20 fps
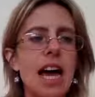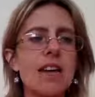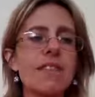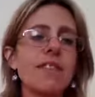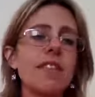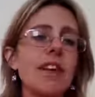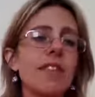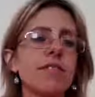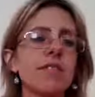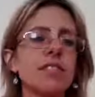
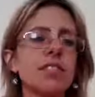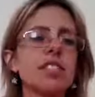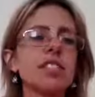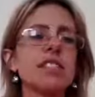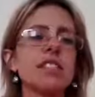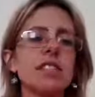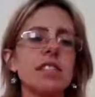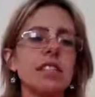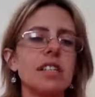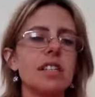And then there
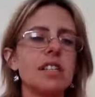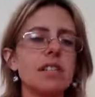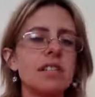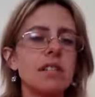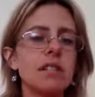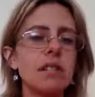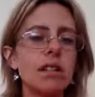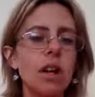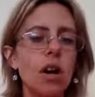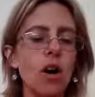is
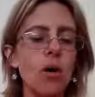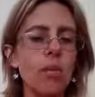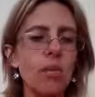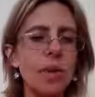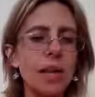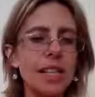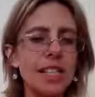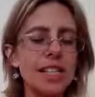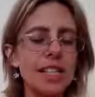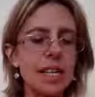this
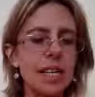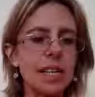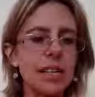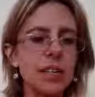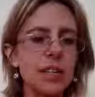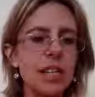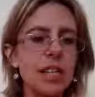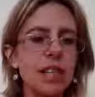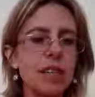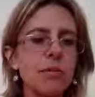complex
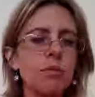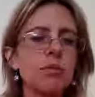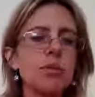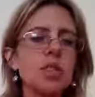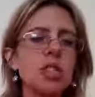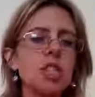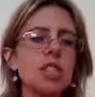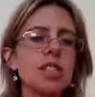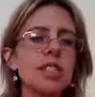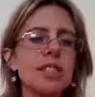algorithm
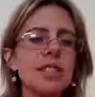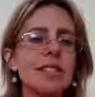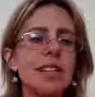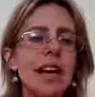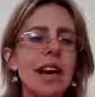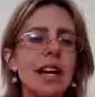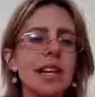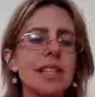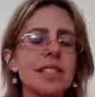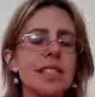which
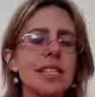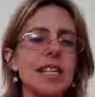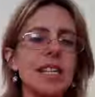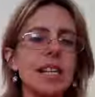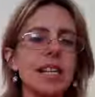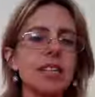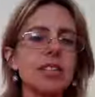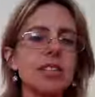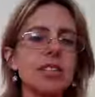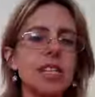decides
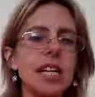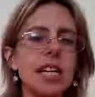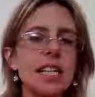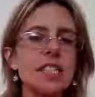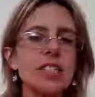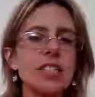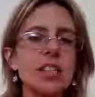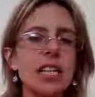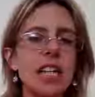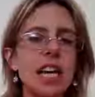
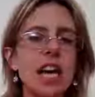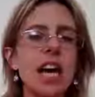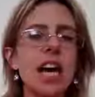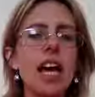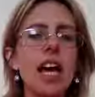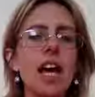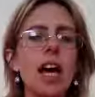actually